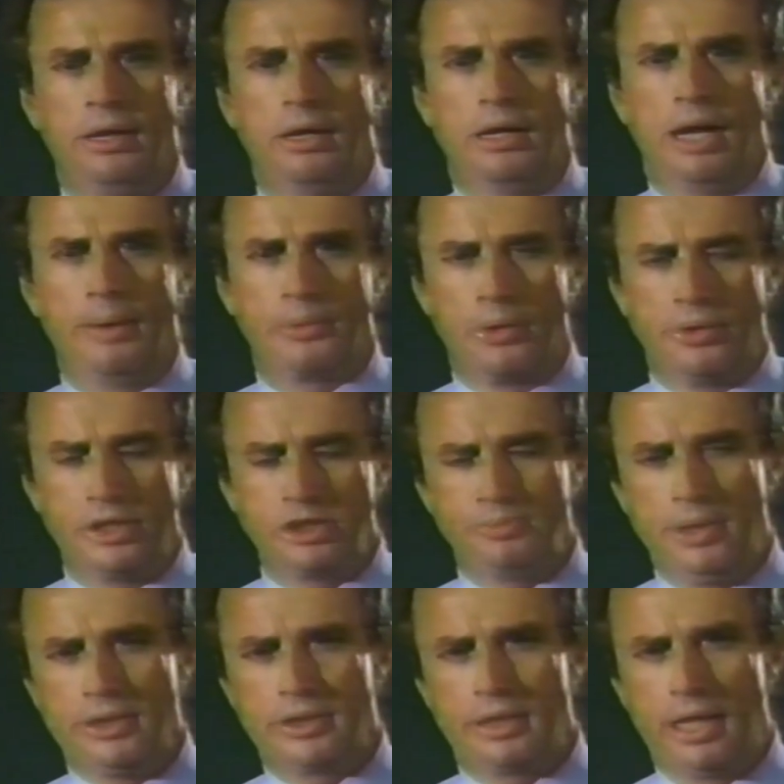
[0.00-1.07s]
I'm going to
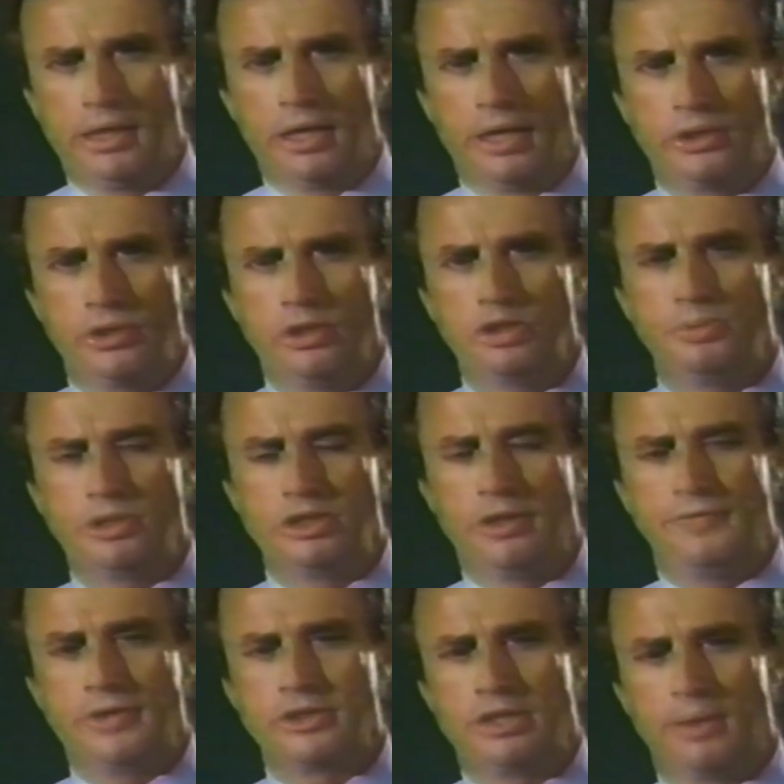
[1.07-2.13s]
speak today on two
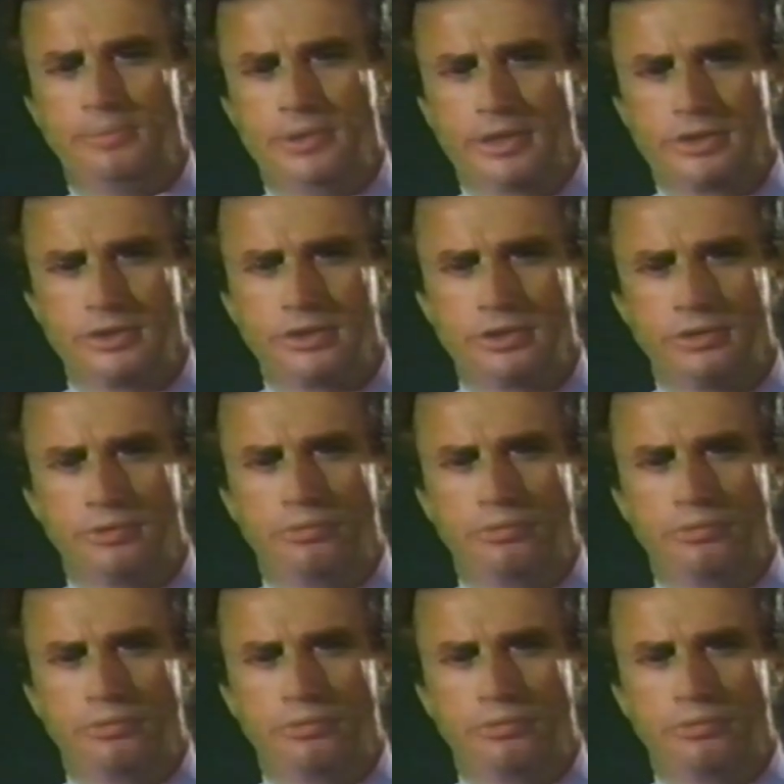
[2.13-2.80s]
specific subjects,